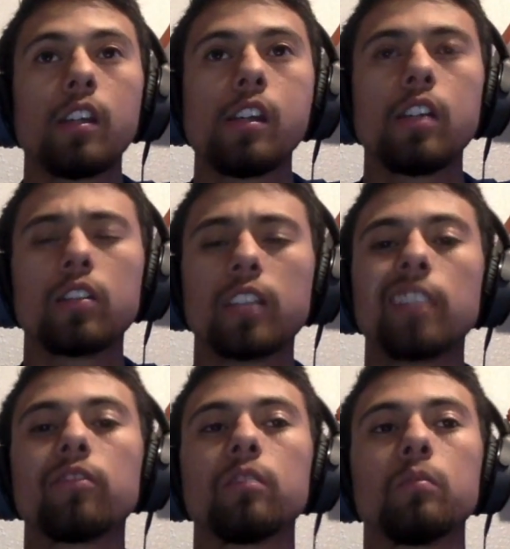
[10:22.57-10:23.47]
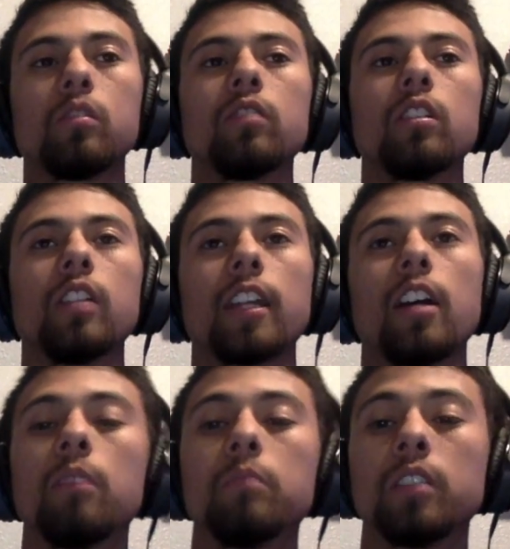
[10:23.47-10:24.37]
It was kind of a more of like an
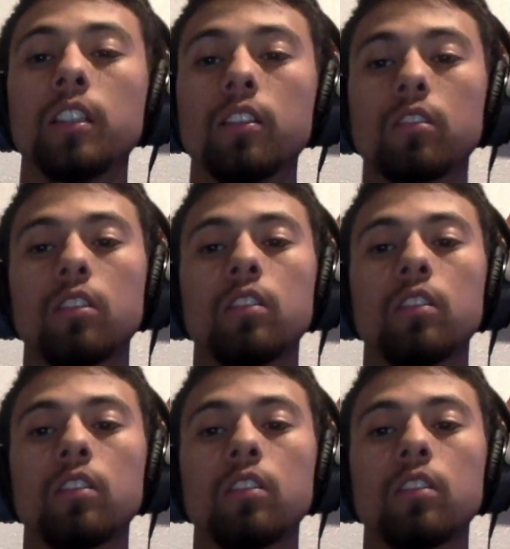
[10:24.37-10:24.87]
upbringing song,